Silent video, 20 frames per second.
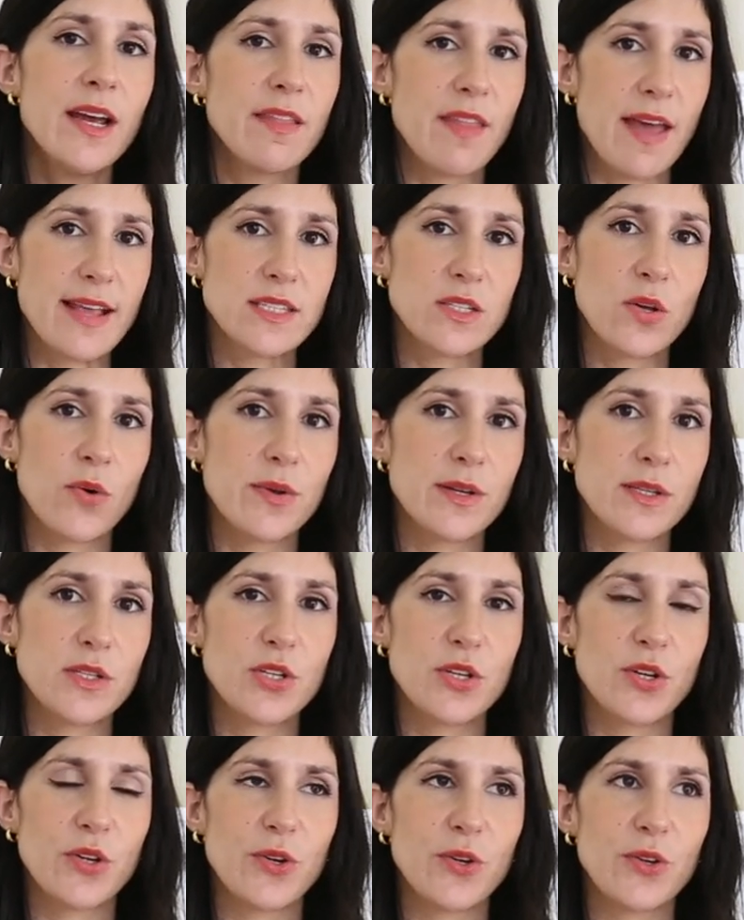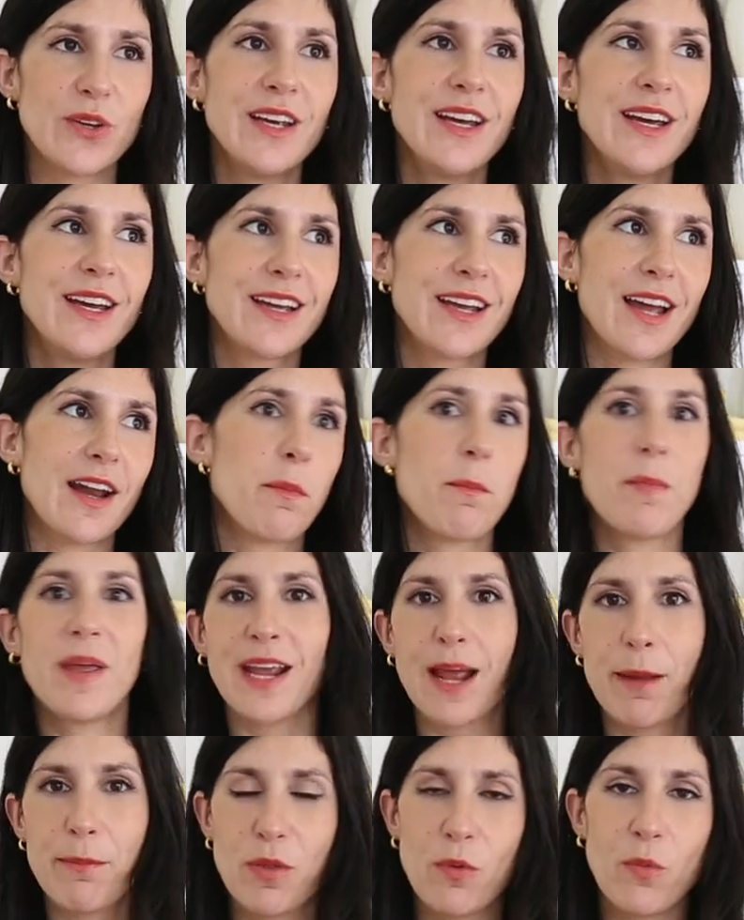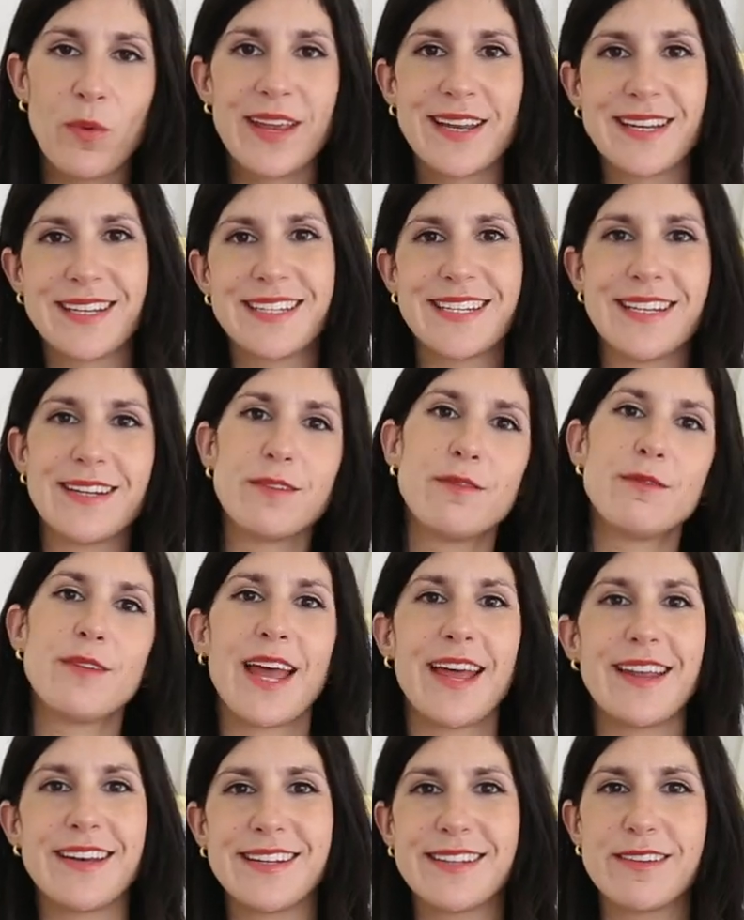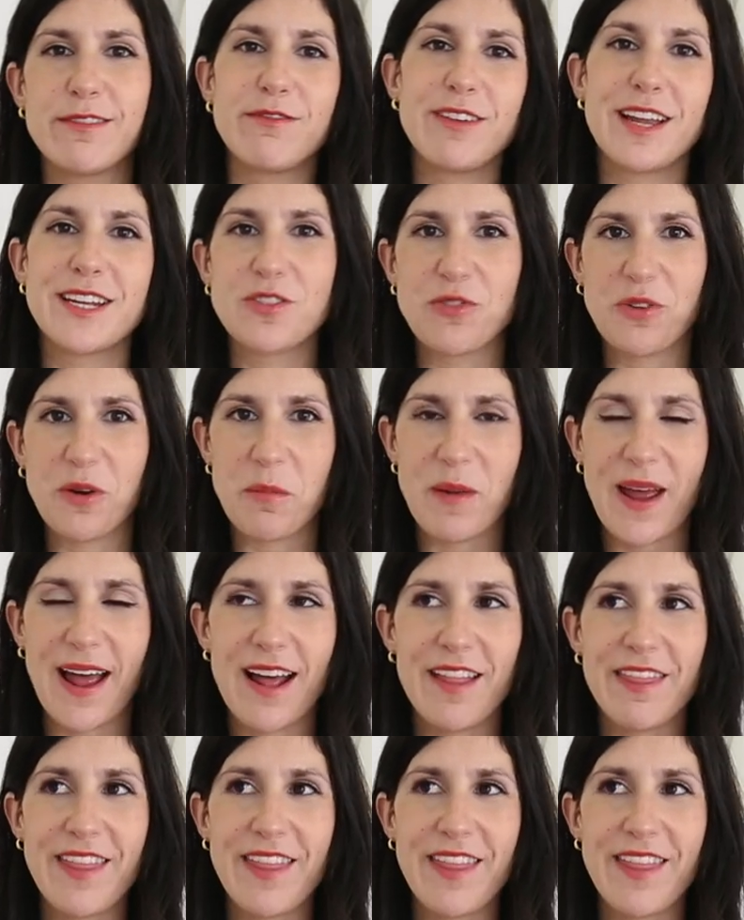that's going to kind of pick up the wind and flutter about.